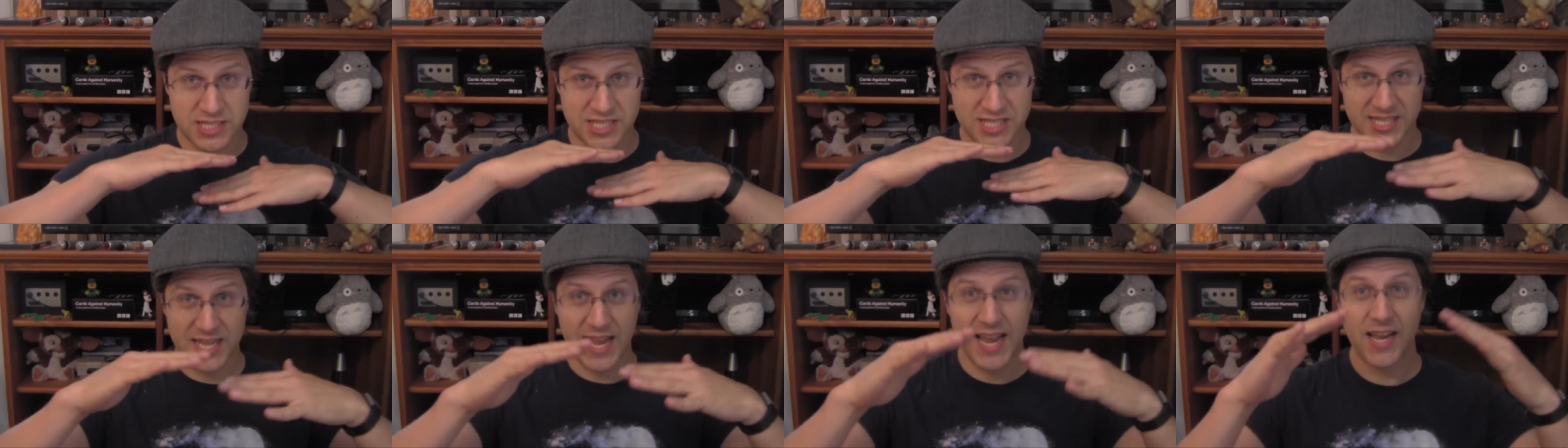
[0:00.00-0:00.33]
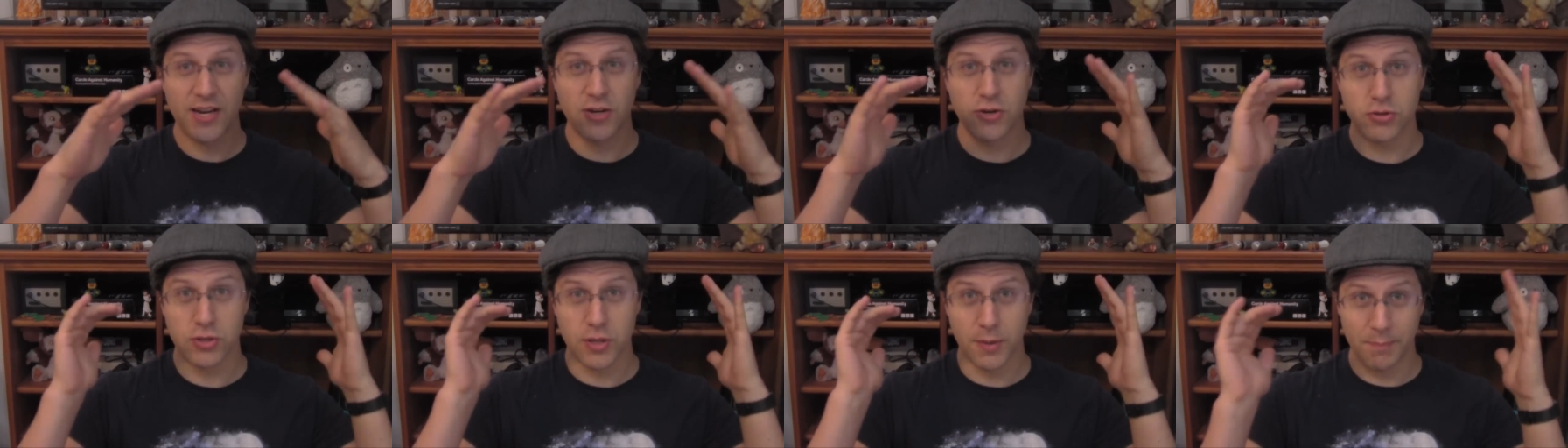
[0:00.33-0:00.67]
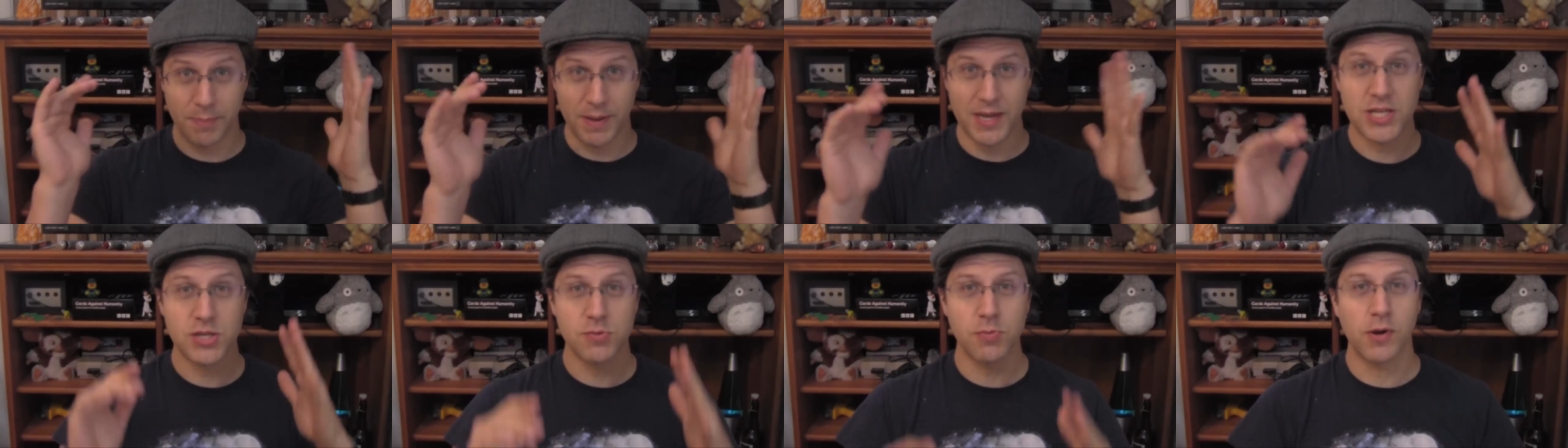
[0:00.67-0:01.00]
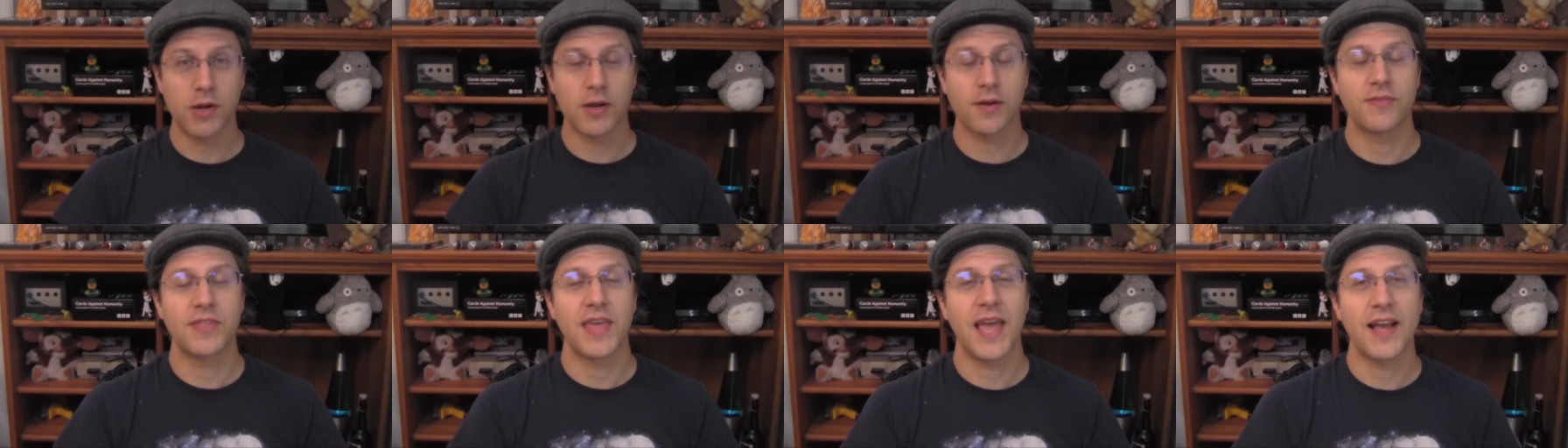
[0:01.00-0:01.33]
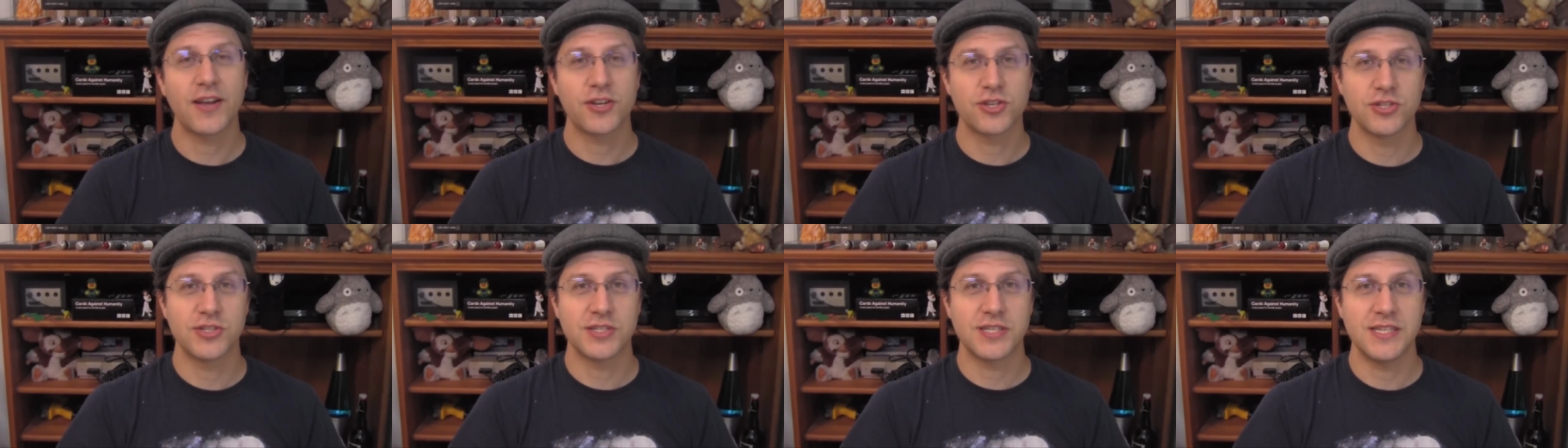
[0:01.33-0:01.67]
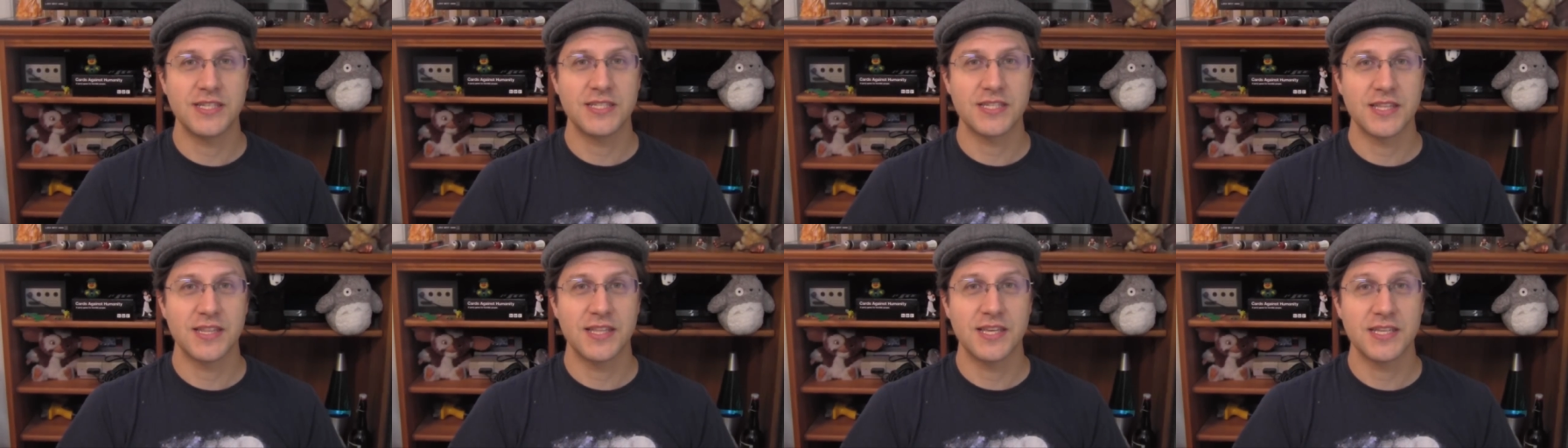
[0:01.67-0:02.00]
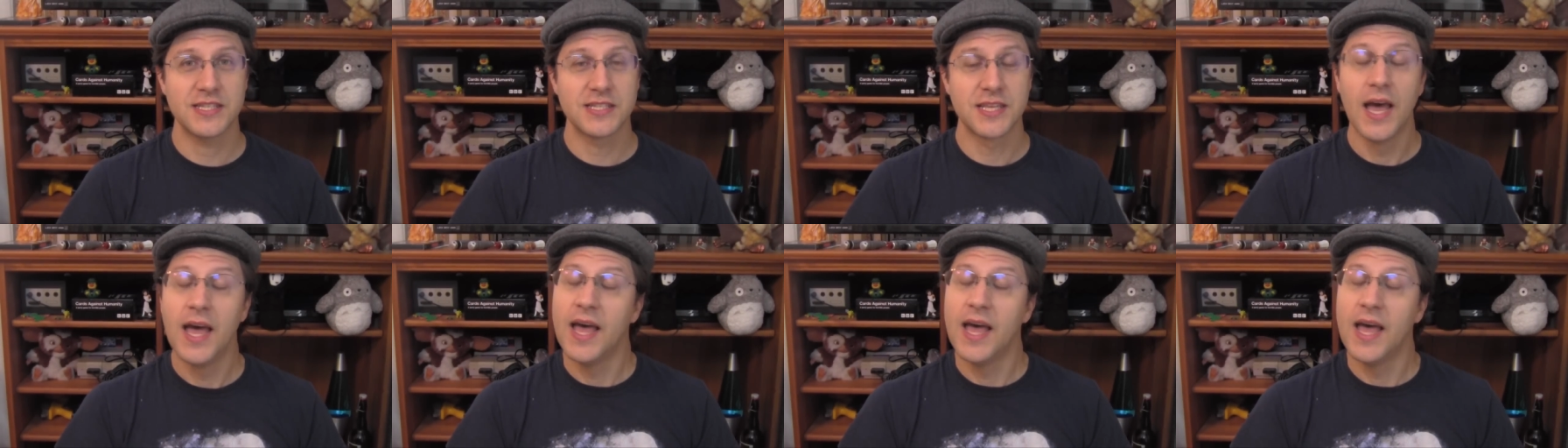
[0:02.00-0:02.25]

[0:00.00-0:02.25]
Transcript: standard, the benchmark of the action scenes in this,